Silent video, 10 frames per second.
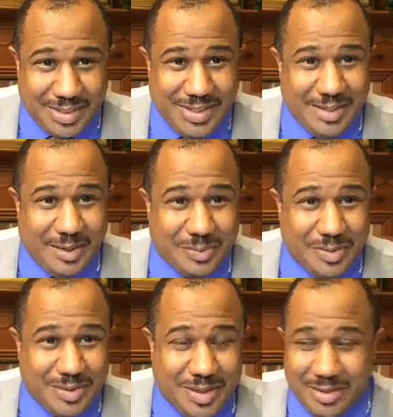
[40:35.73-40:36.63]
You
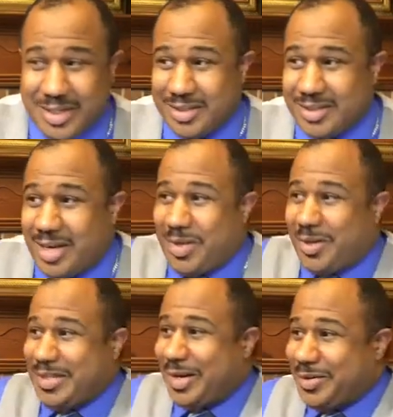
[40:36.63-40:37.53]
know, come
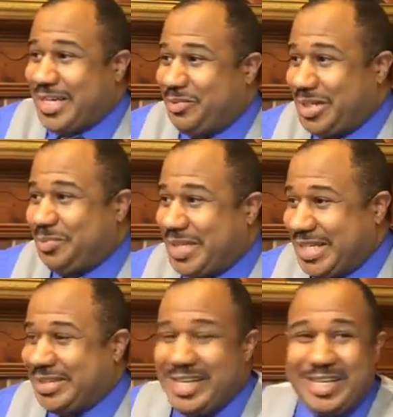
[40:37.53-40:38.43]
on, y'all, get with me.
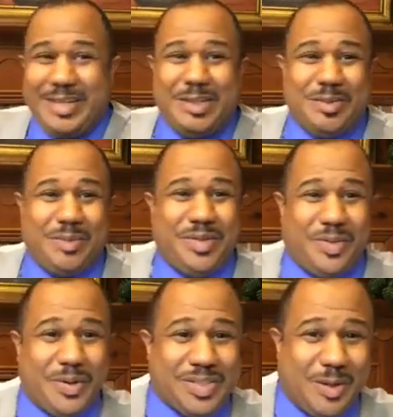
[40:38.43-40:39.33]
Get you're supposed to be
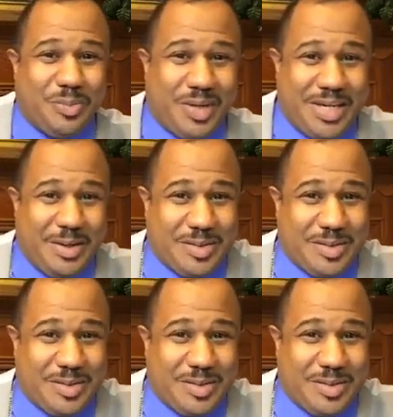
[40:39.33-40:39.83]
focused on praying.